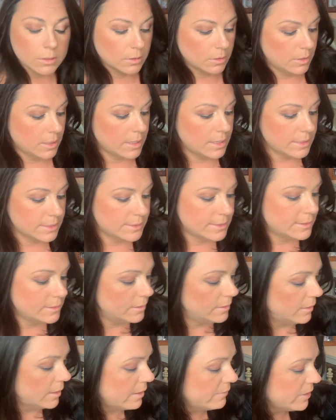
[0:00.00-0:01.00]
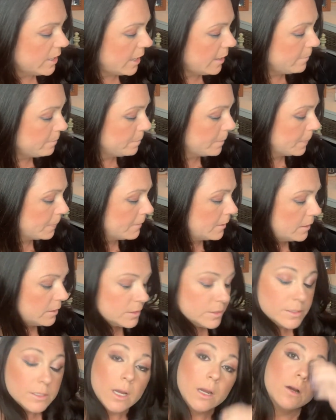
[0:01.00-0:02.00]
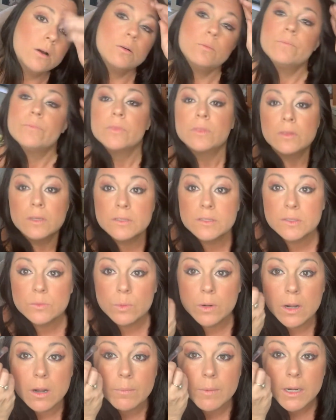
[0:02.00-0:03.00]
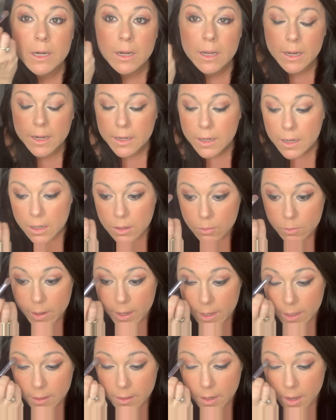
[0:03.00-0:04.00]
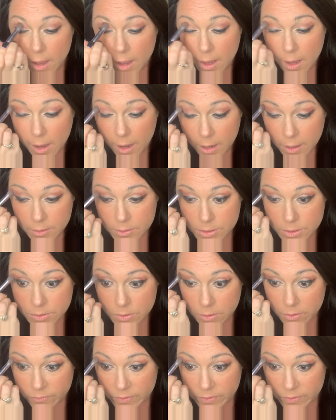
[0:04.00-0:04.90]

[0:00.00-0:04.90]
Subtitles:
Nice. Loving it. So this is where I'm going to kind of go in and just sort of